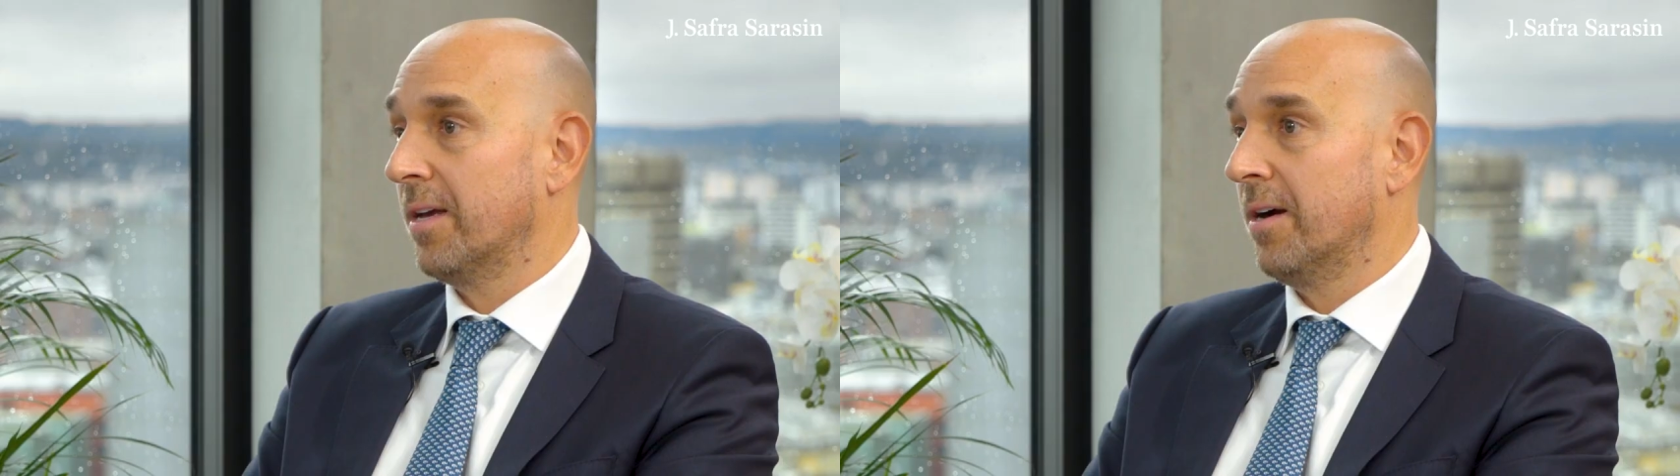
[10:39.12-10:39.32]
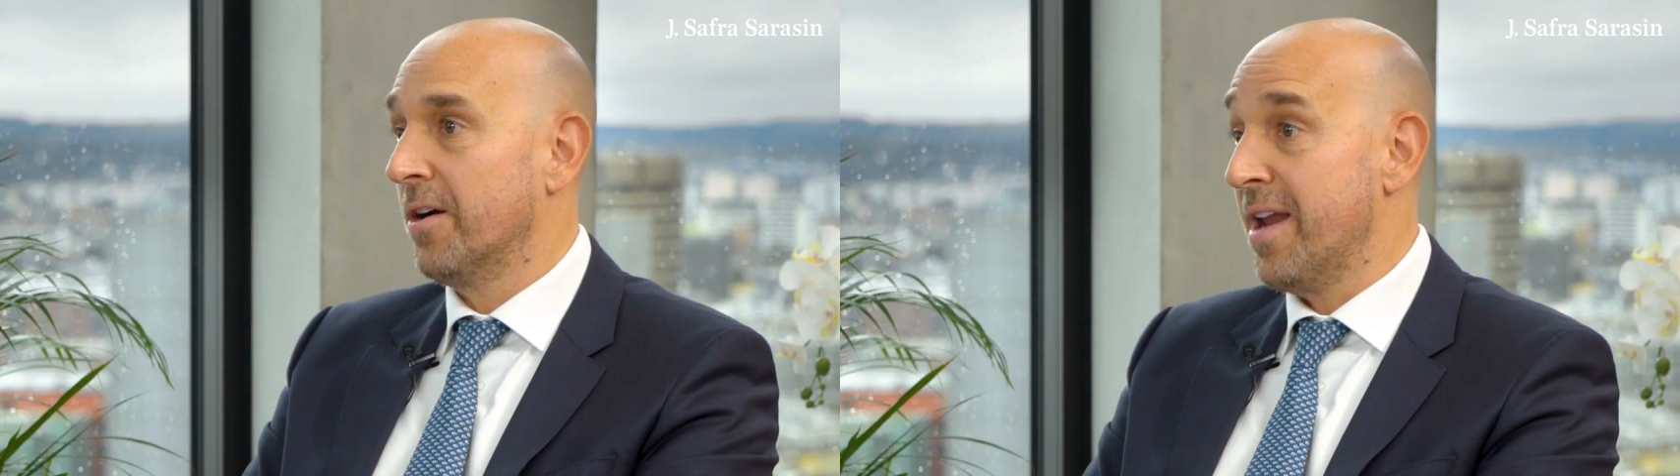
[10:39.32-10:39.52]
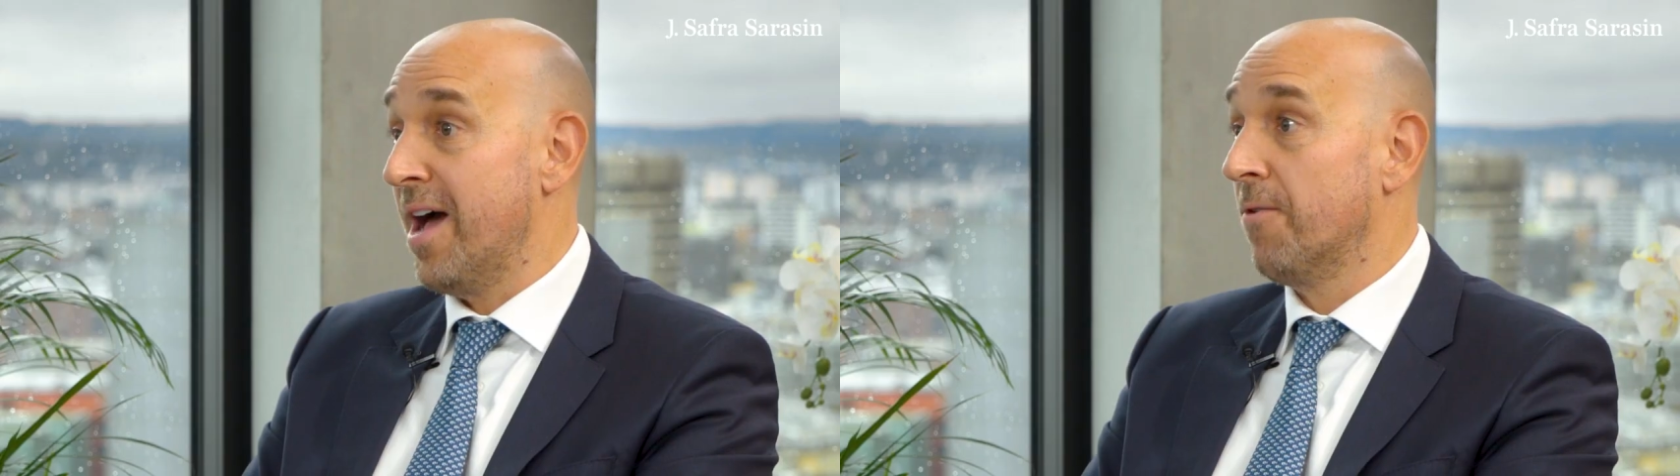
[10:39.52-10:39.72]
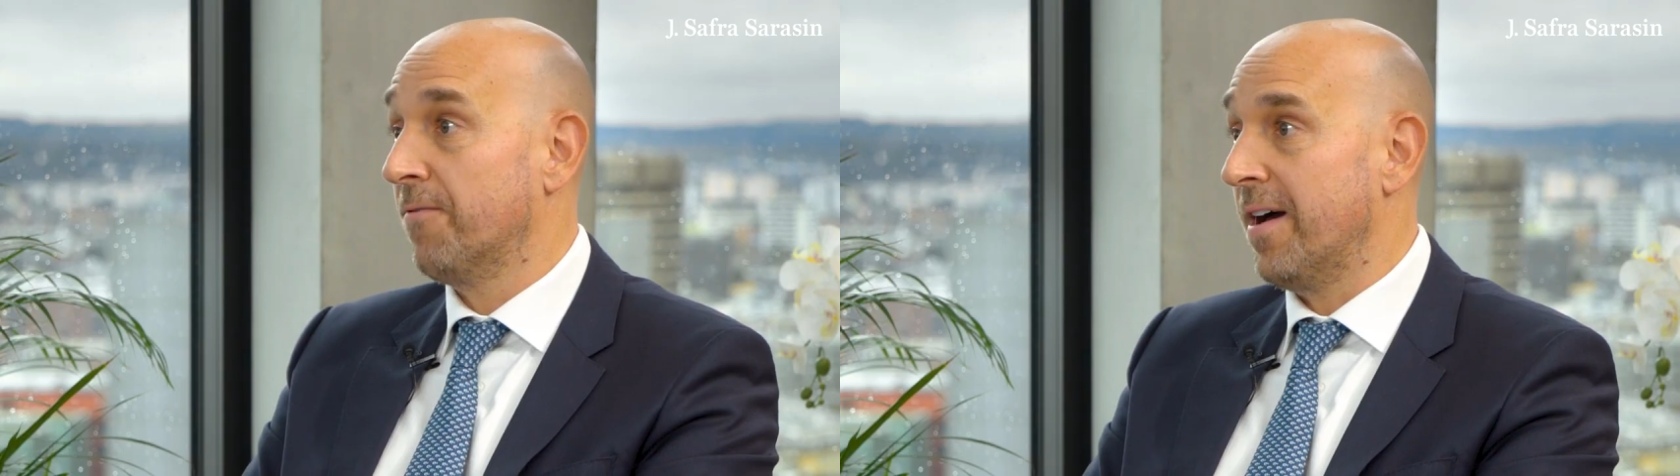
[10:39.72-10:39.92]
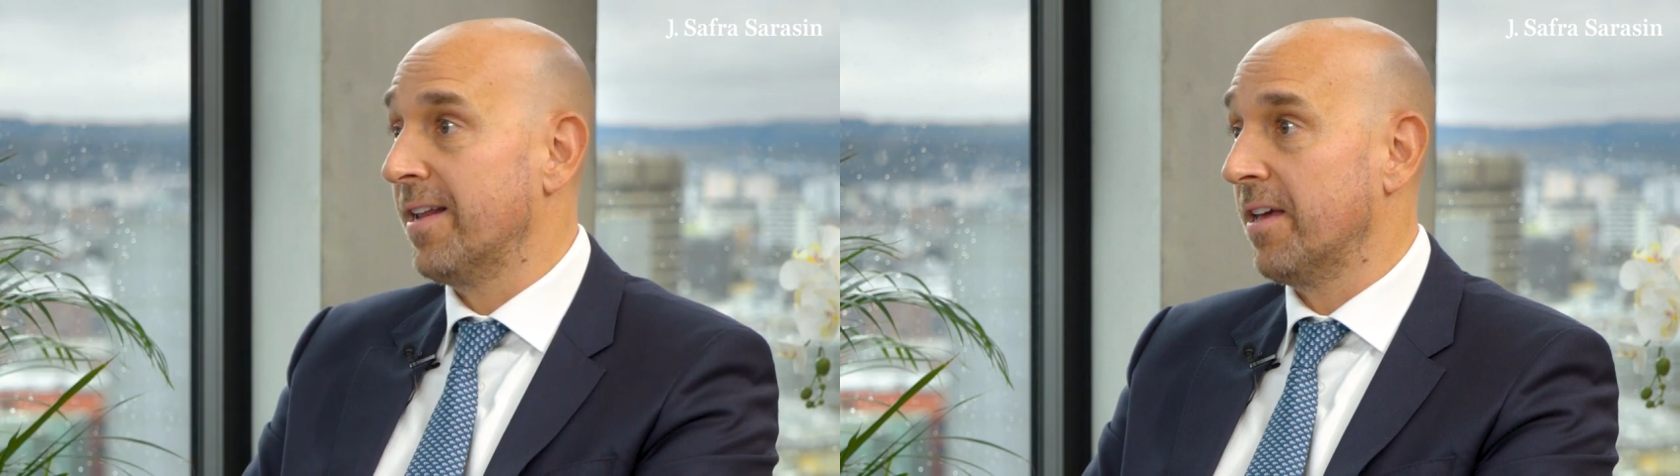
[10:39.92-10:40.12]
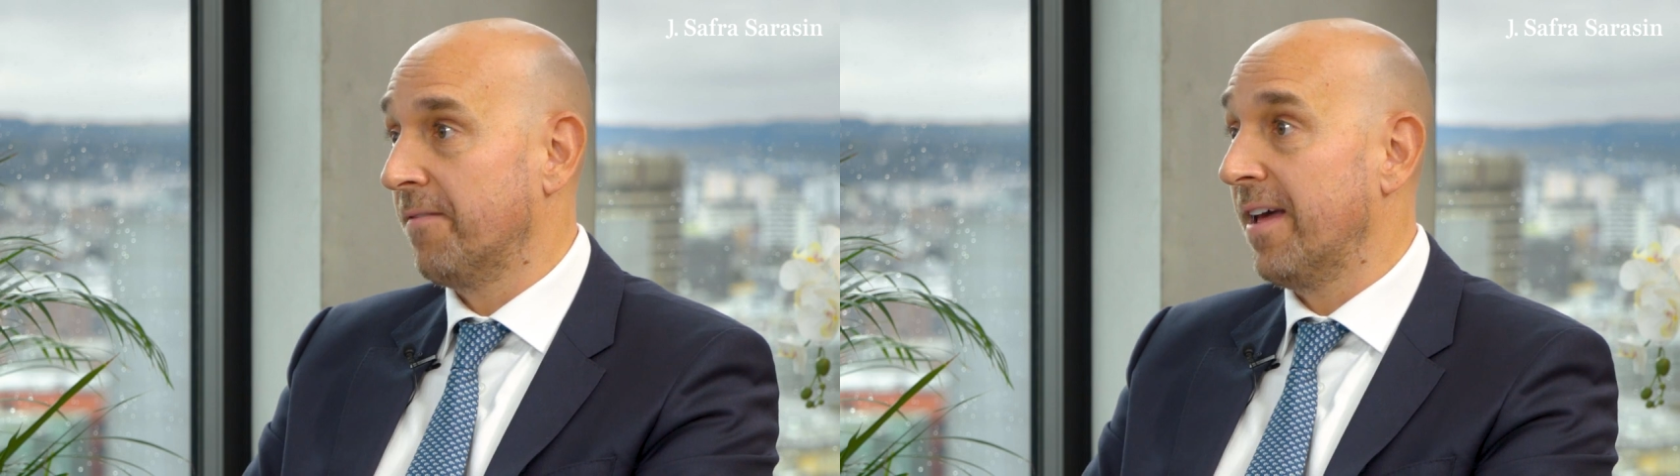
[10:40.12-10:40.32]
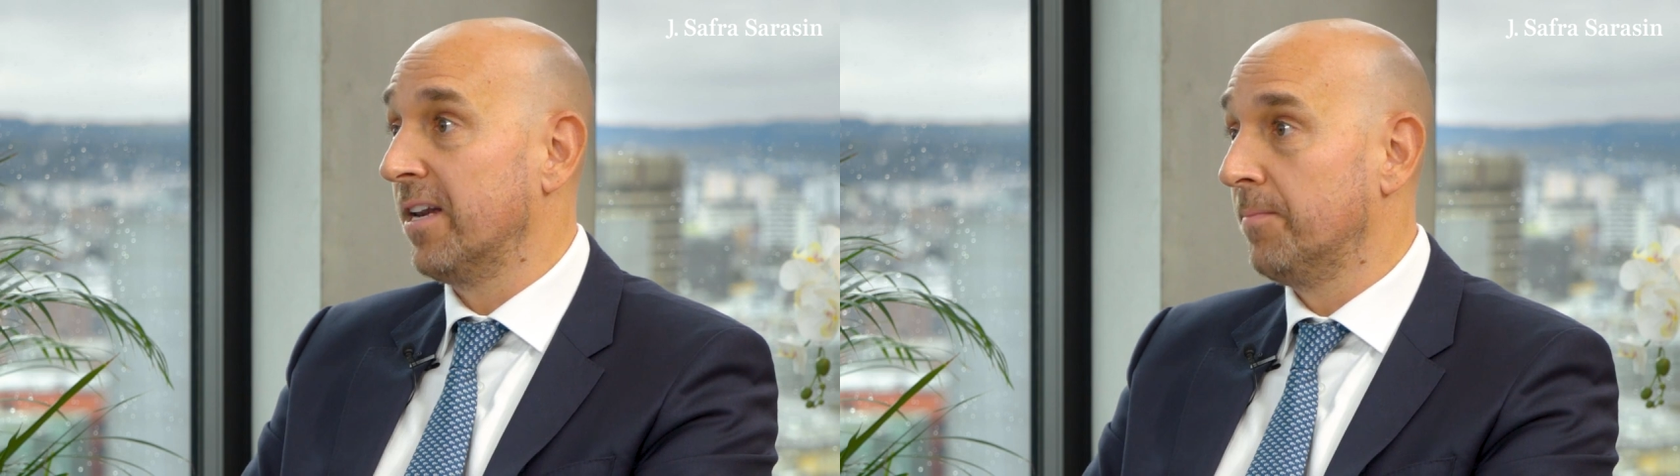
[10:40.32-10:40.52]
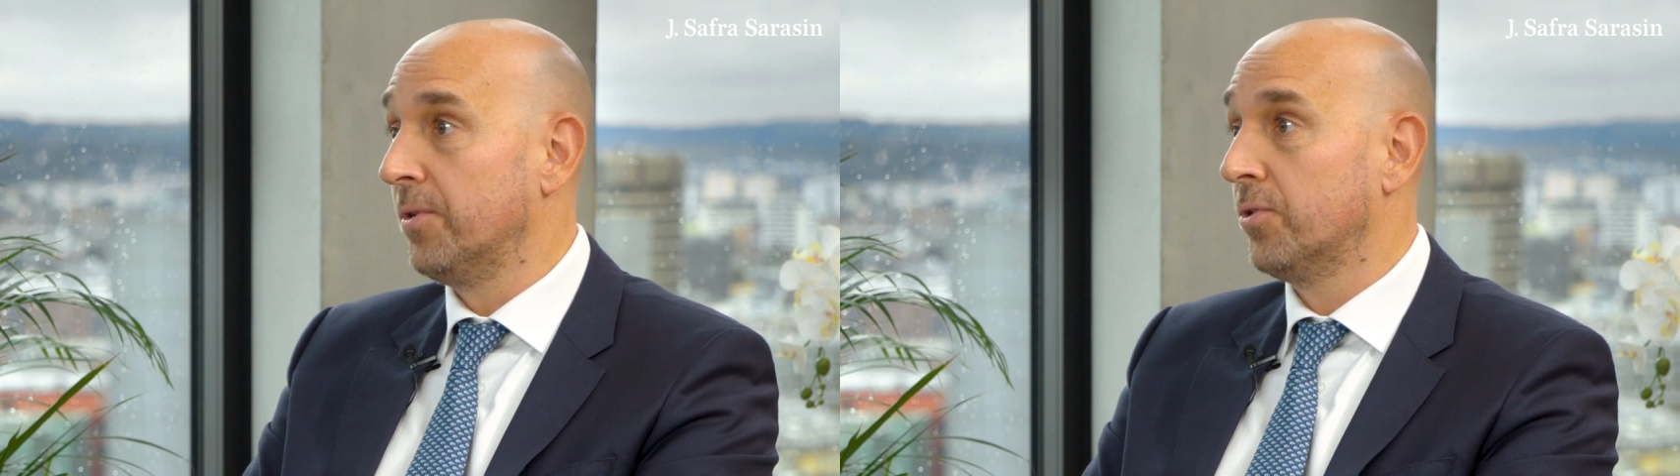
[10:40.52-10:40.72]
are now finally
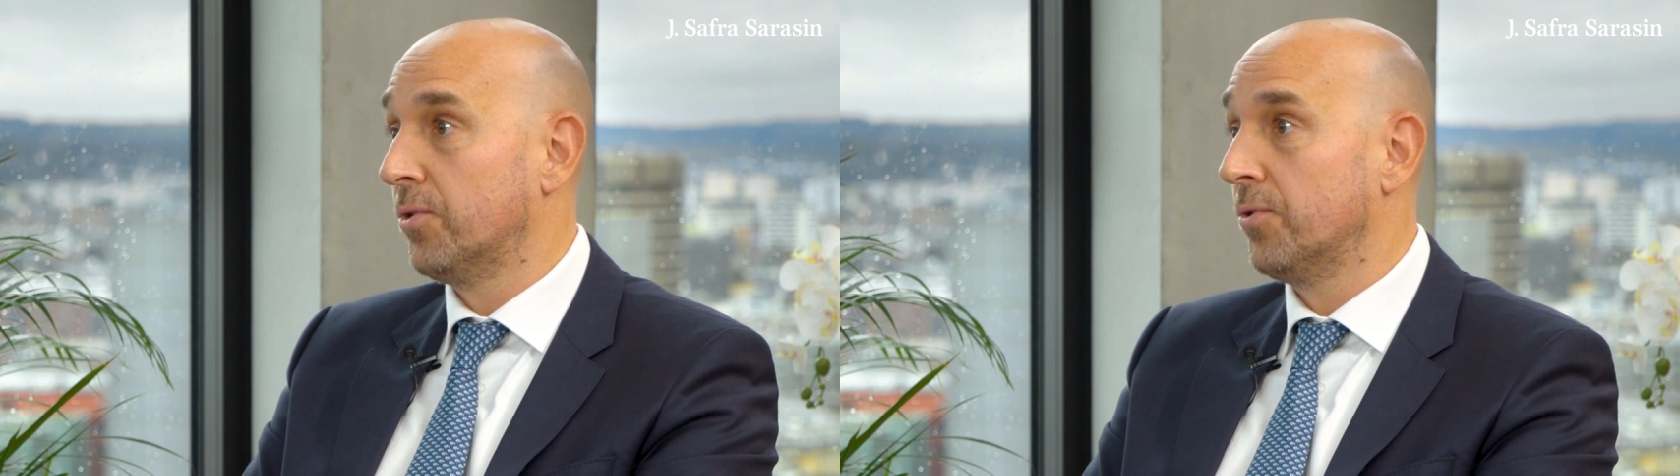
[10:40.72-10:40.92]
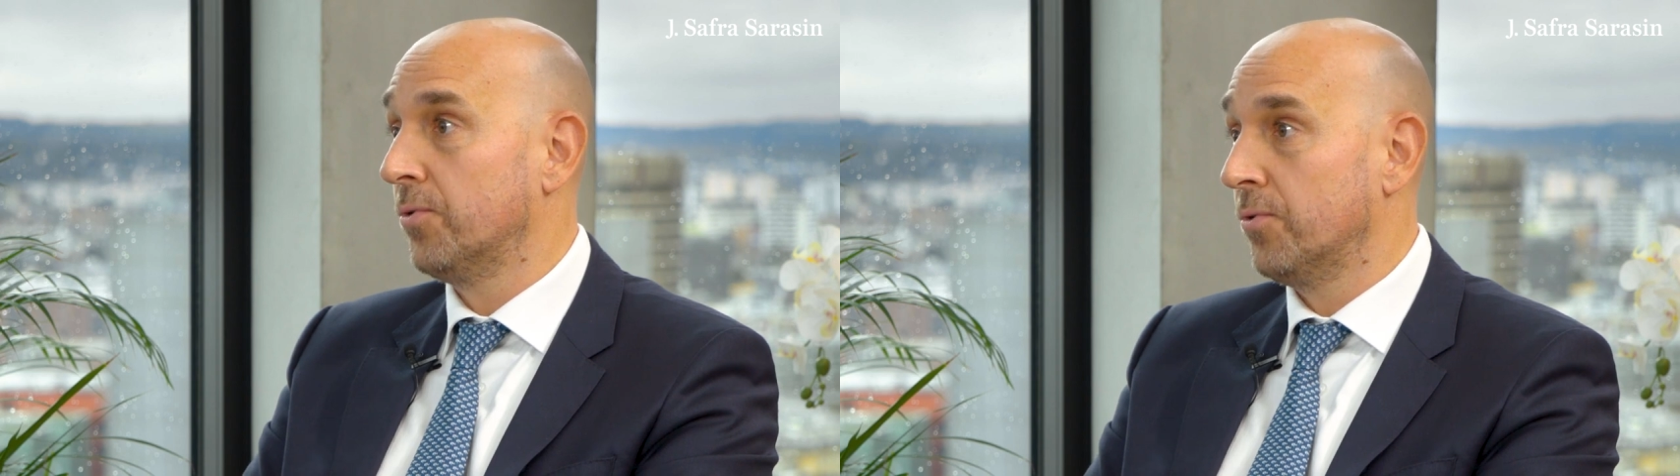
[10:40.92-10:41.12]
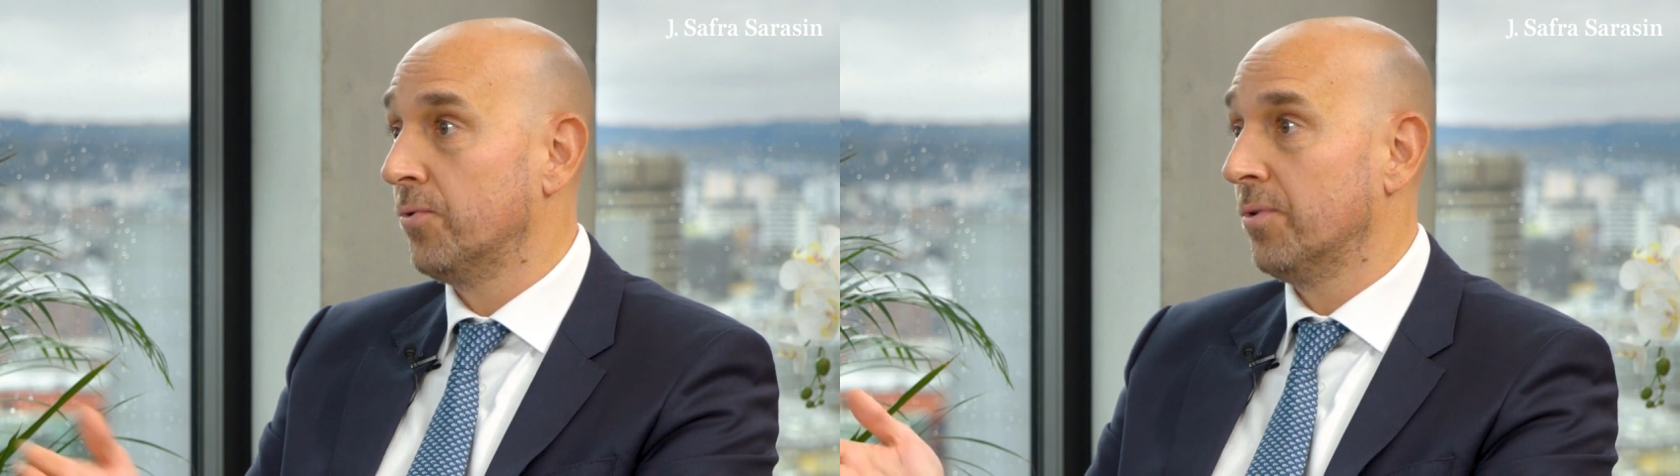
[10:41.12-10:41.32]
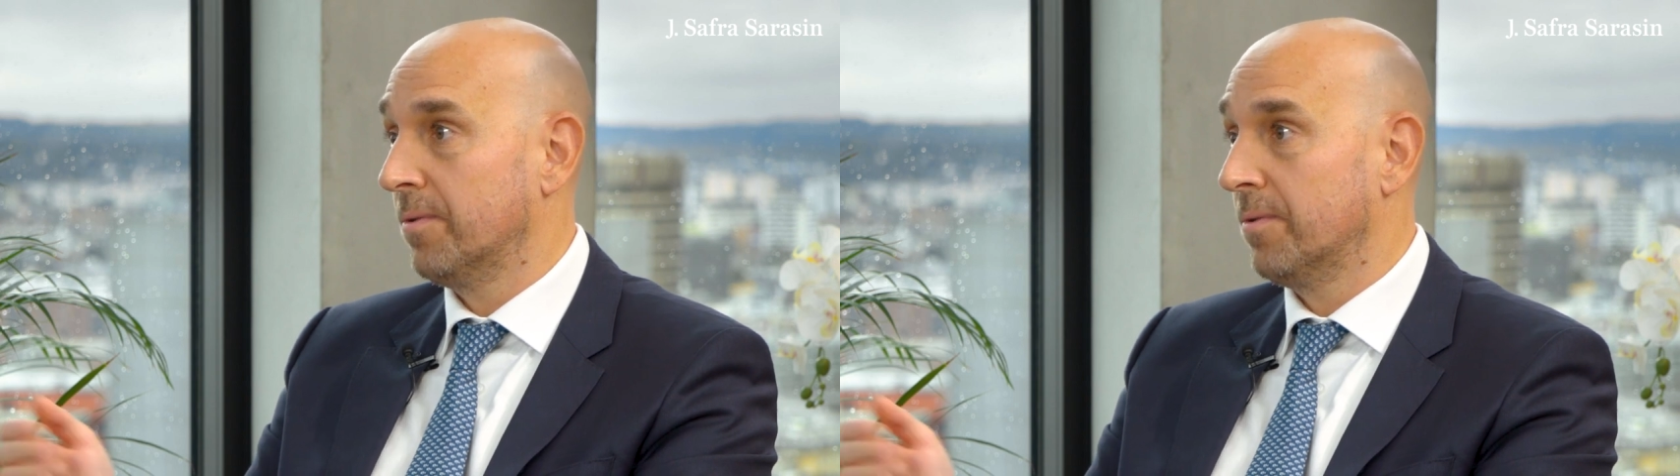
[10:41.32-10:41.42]
available to